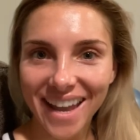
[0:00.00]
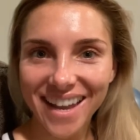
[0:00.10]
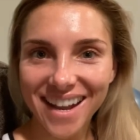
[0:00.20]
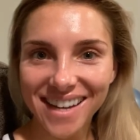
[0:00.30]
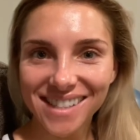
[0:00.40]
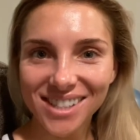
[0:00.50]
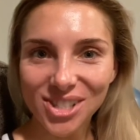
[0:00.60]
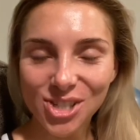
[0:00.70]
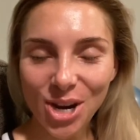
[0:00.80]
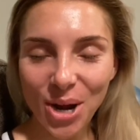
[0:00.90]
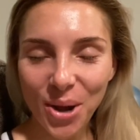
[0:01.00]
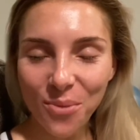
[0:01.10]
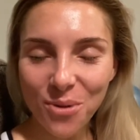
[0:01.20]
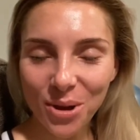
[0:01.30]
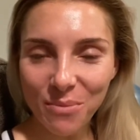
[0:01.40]
Hey guys, it's Jenna.
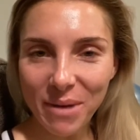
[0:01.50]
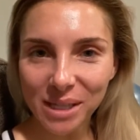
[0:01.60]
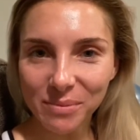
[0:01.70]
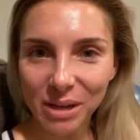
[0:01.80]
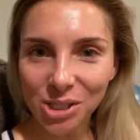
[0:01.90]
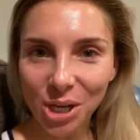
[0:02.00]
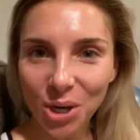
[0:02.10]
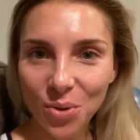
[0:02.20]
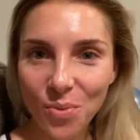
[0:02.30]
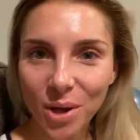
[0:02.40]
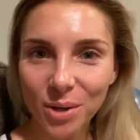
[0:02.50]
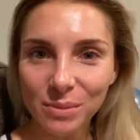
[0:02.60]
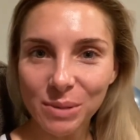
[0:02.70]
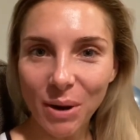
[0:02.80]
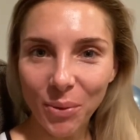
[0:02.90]
Welcome back to my channel. Welcome
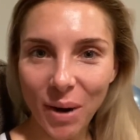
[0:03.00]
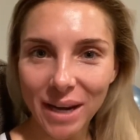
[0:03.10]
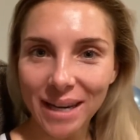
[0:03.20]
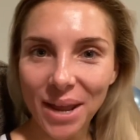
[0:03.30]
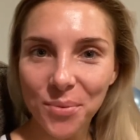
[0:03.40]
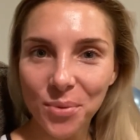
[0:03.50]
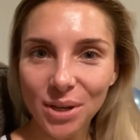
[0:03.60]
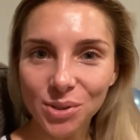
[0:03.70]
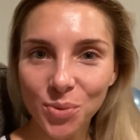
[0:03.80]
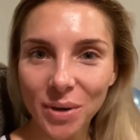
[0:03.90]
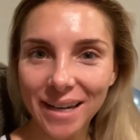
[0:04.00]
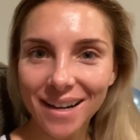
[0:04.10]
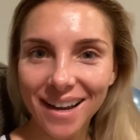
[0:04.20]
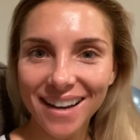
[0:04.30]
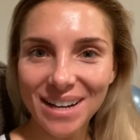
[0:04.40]
to my Retin-A week
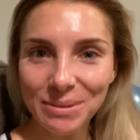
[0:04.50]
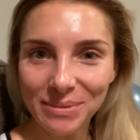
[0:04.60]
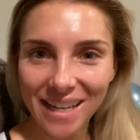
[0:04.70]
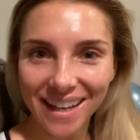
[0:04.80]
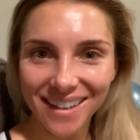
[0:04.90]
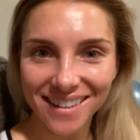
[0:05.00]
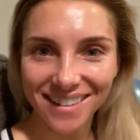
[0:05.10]
29 update.